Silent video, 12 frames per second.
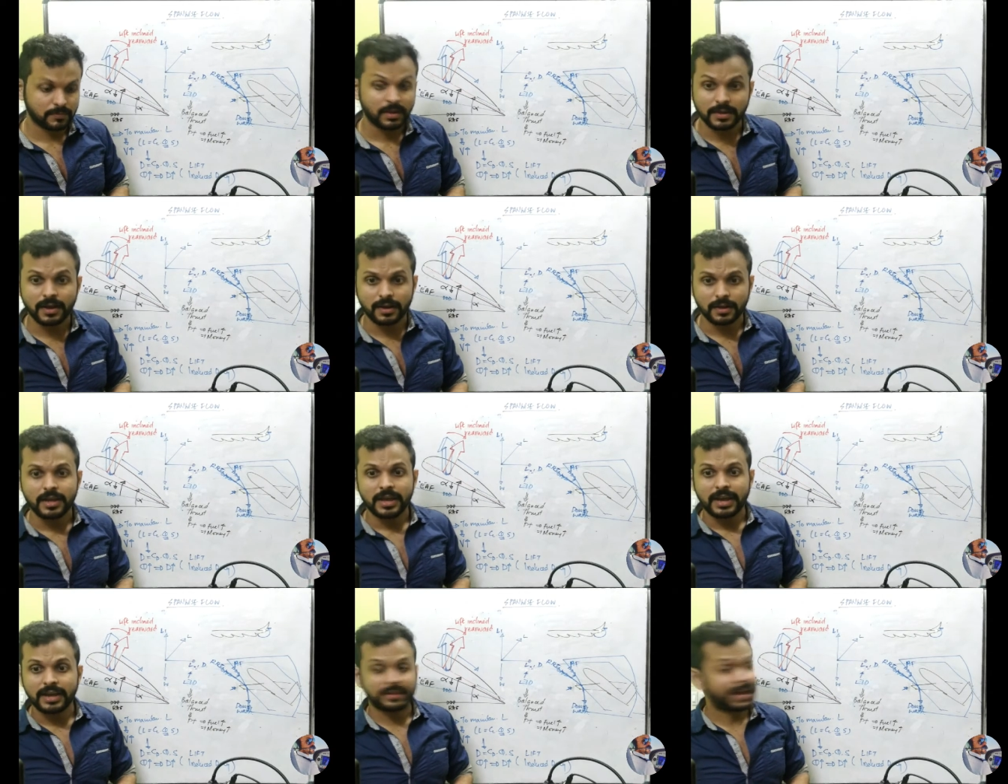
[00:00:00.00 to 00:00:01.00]

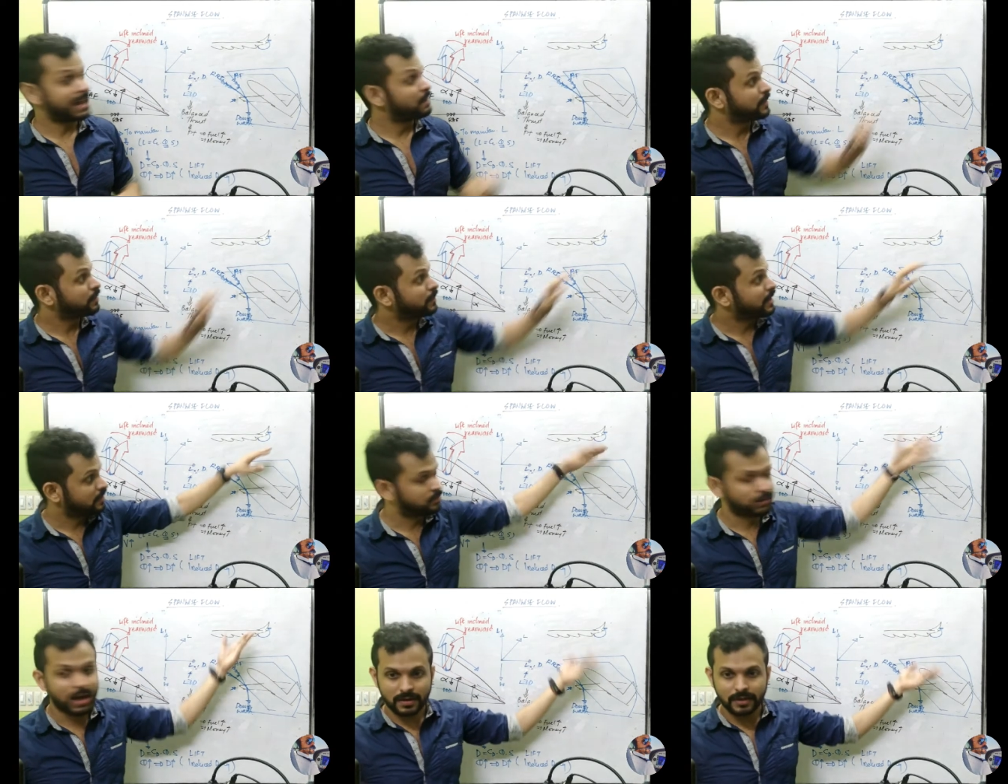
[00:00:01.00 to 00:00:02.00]
Yeah, it's helping by the
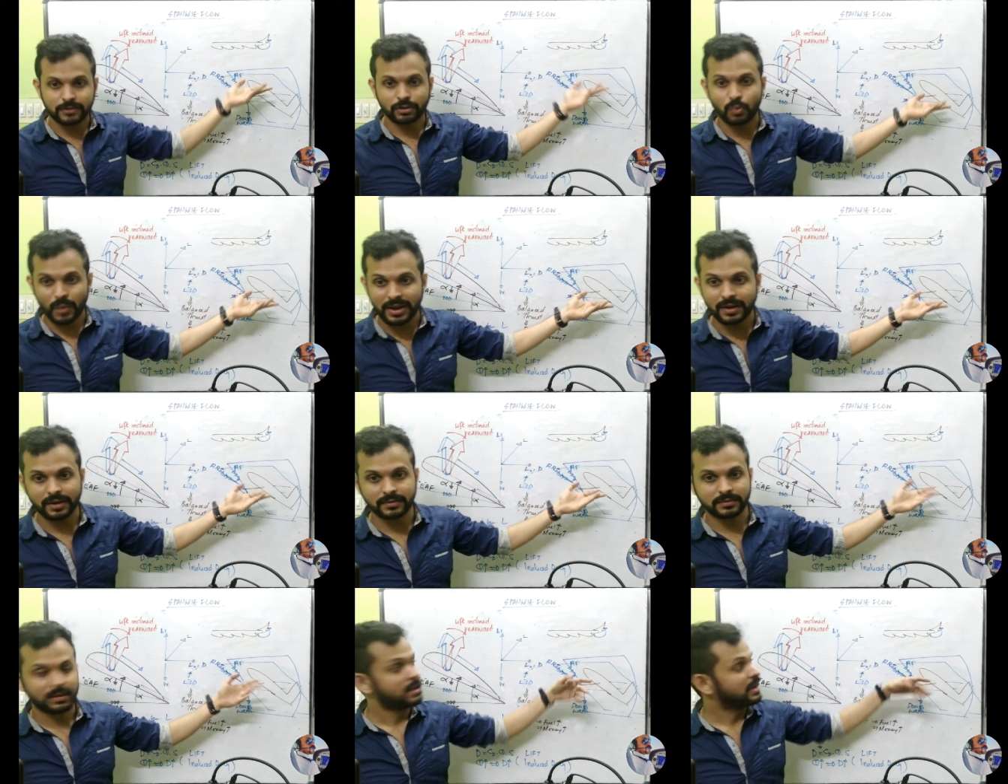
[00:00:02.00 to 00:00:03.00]
sharklets or the
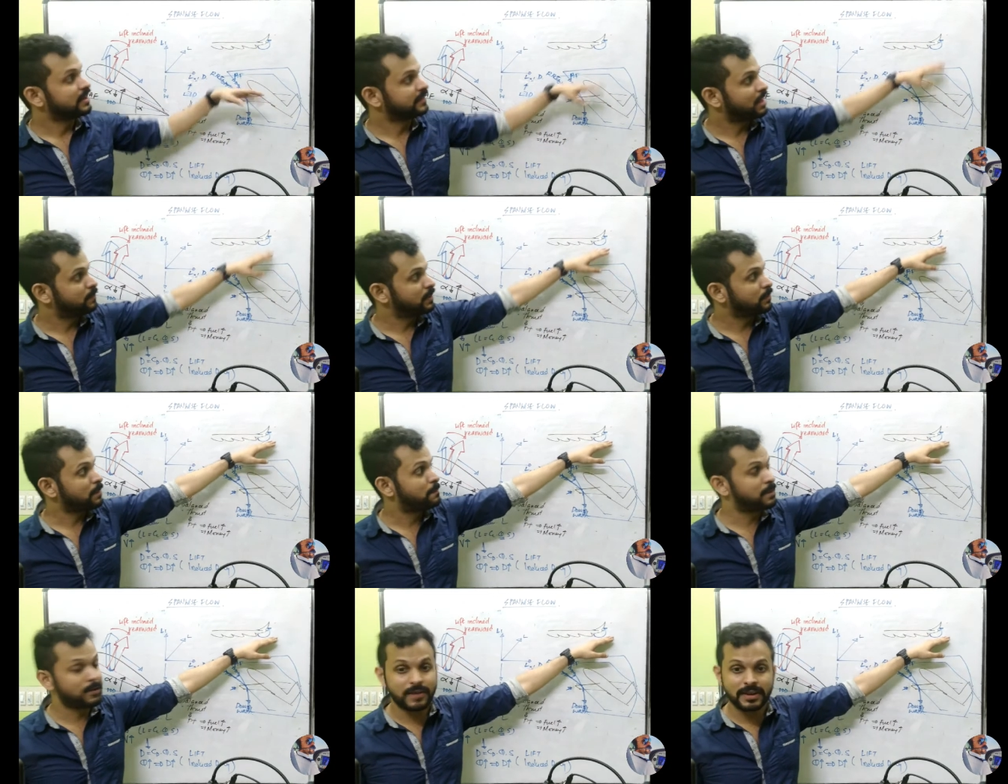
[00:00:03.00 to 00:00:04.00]
winglets. It's helping by
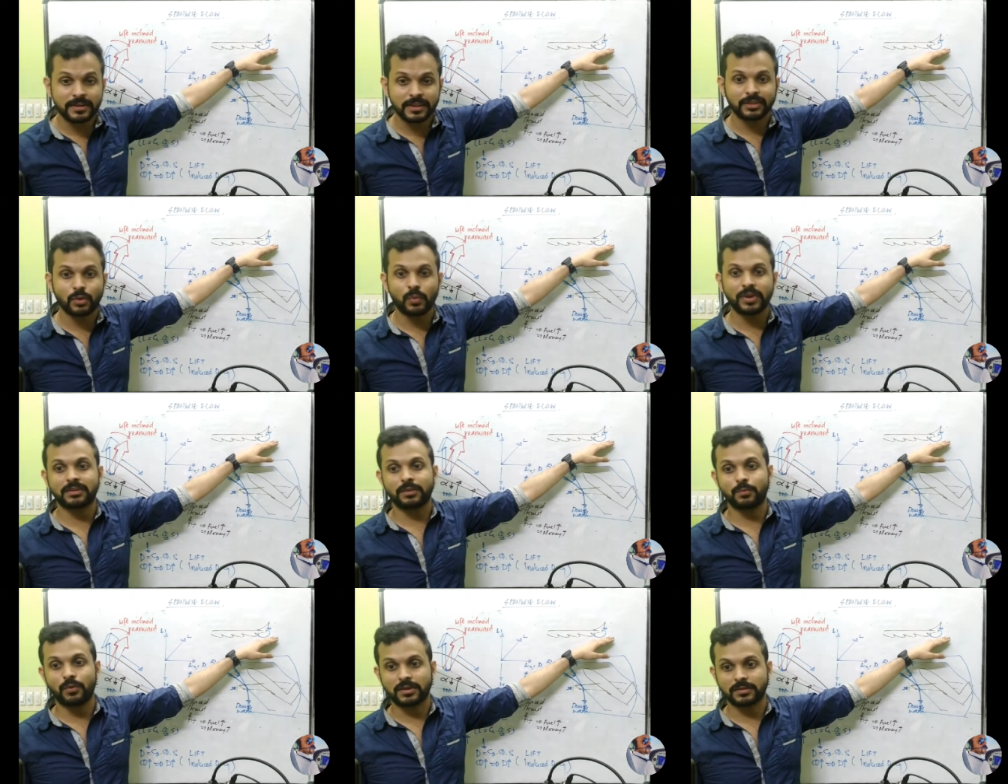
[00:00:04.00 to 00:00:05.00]
preventing the
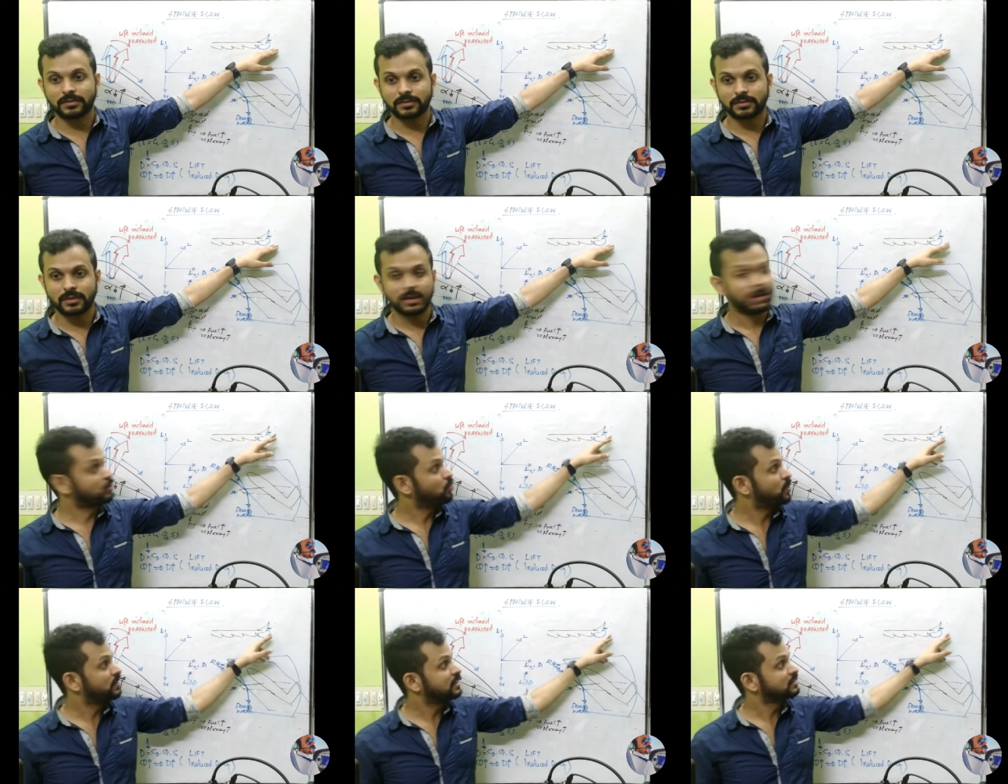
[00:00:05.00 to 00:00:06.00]
wingtip vortices. So
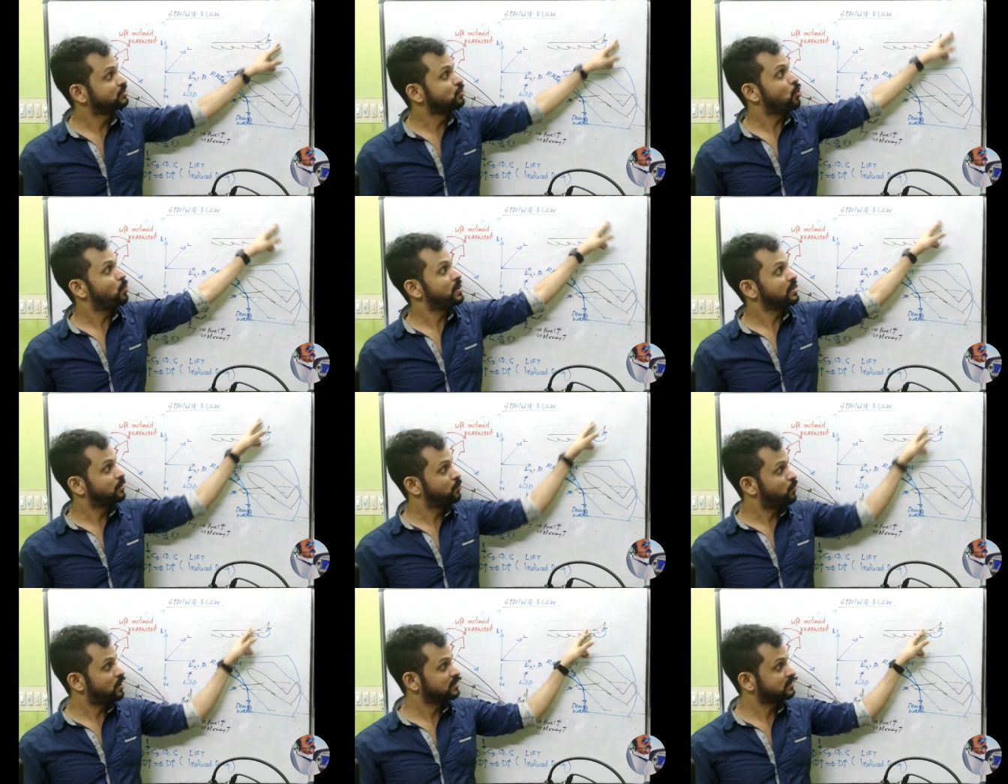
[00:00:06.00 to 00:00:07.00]
when there is no wingtip
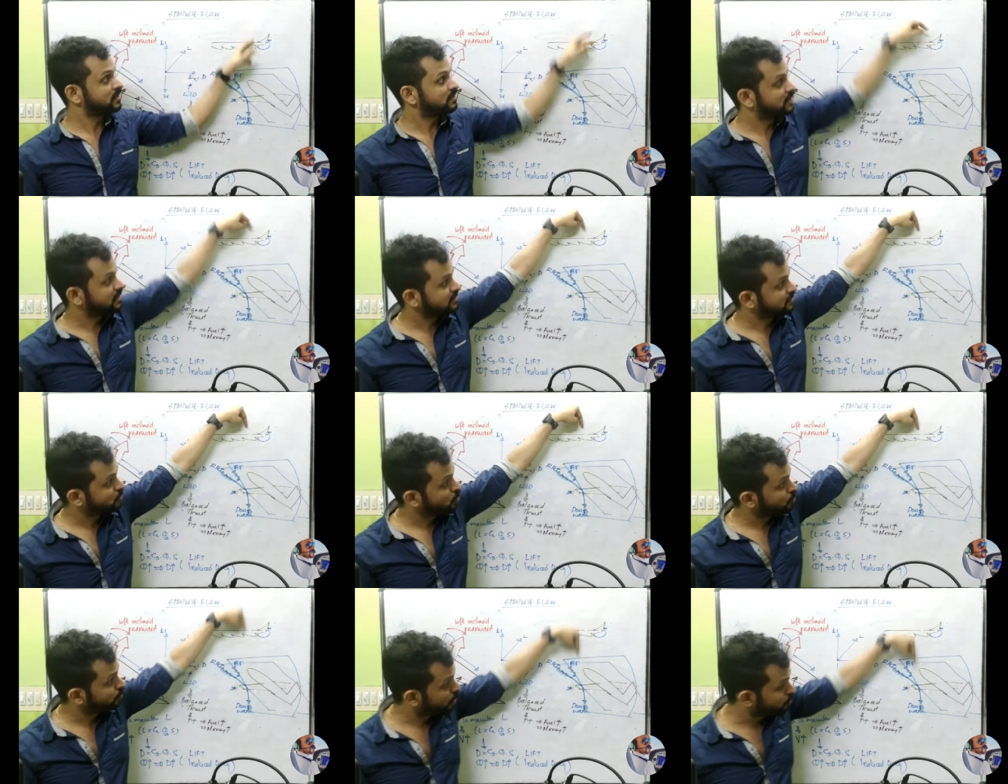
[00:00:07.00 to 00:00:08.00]
vortices, there is
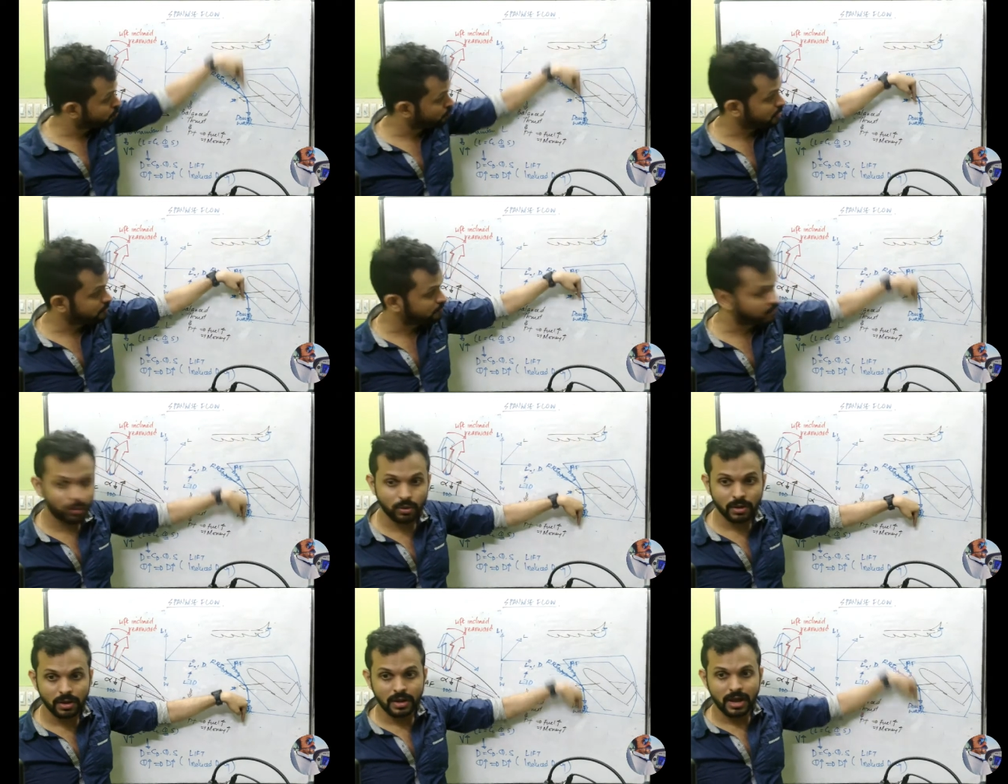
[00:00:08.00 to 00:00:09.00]
no downward
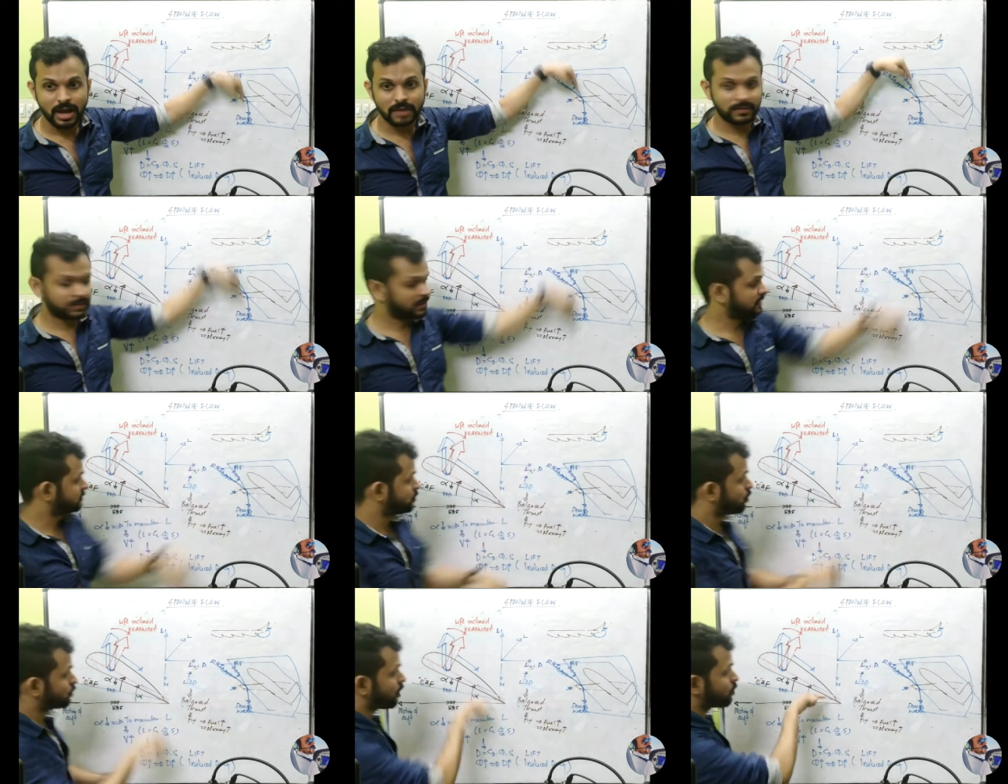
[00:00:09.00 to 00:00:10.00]
flow, and when there is
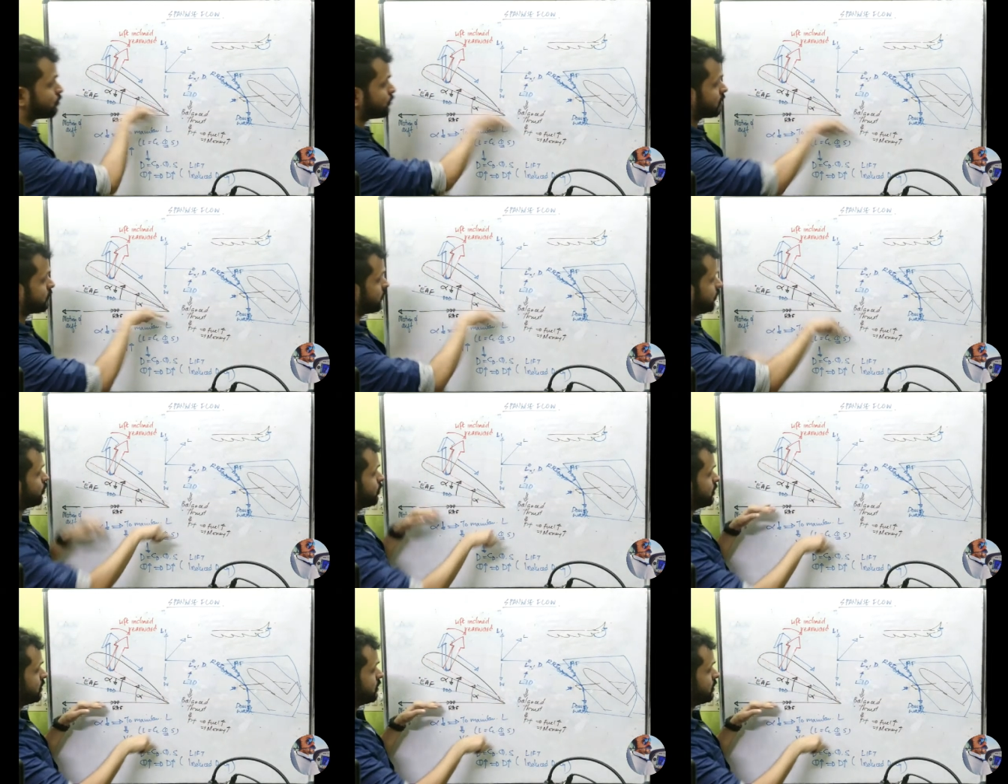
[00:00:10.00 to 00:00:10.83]
no downward flow,